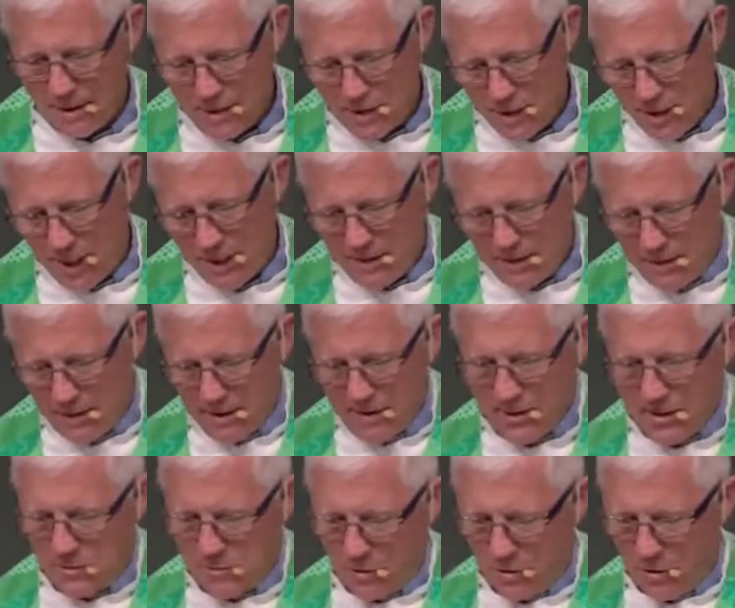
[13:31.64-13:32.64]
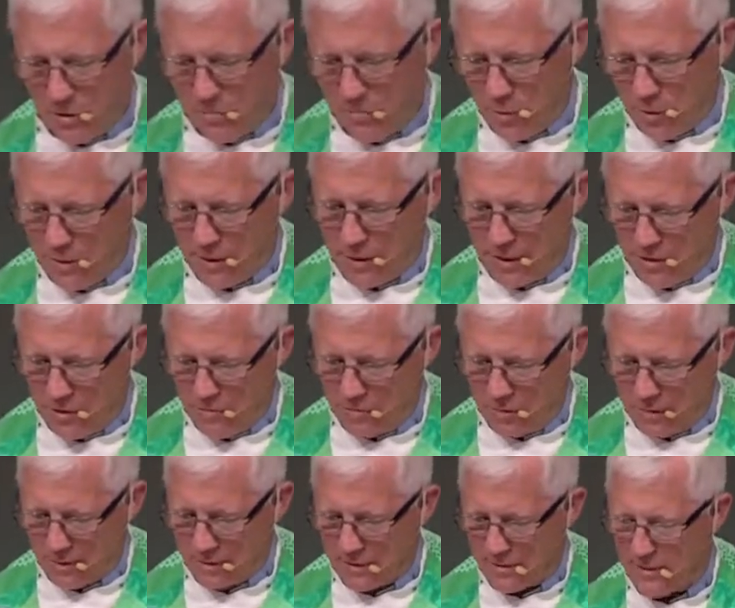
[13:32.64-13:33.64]
John Dixon wrote a book on
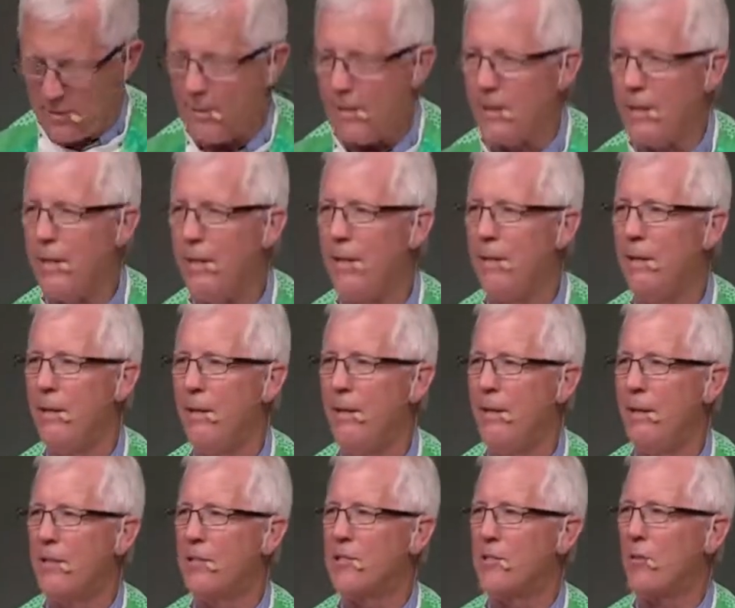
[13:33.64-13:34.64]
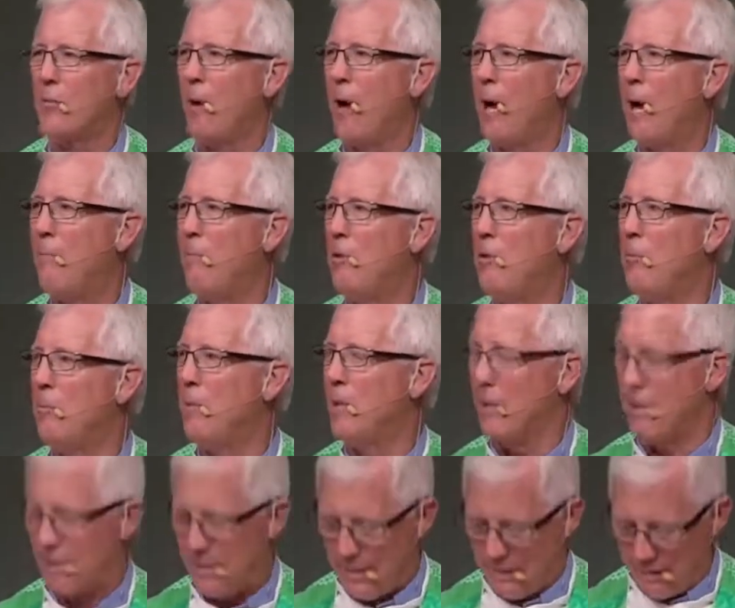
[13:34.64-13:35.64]
humility, and he described
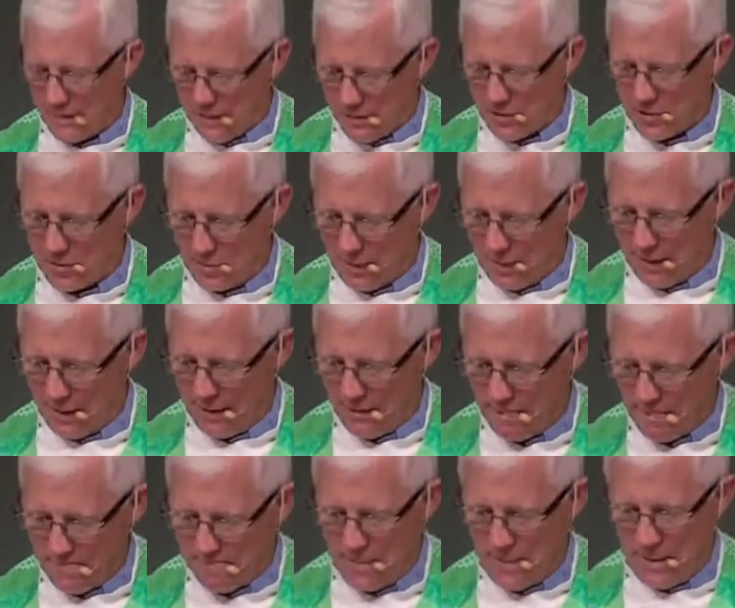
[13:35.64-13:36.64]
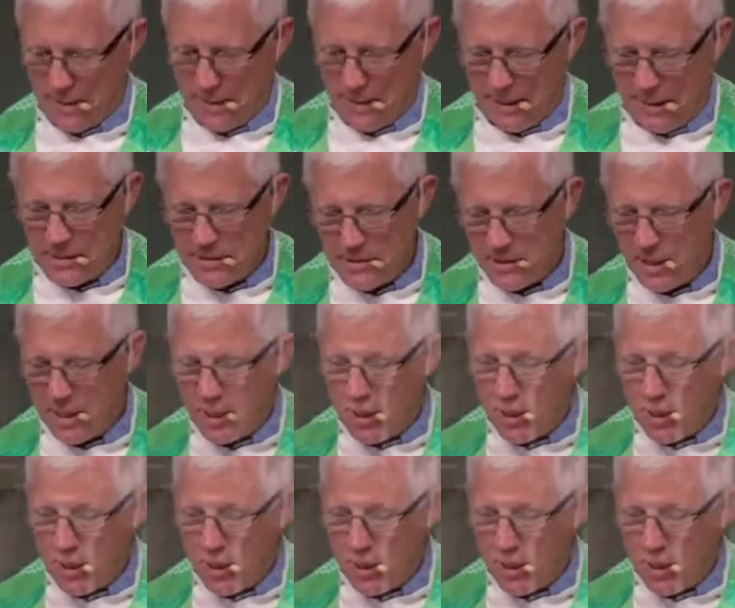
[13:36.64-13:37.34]
humility this way. He said,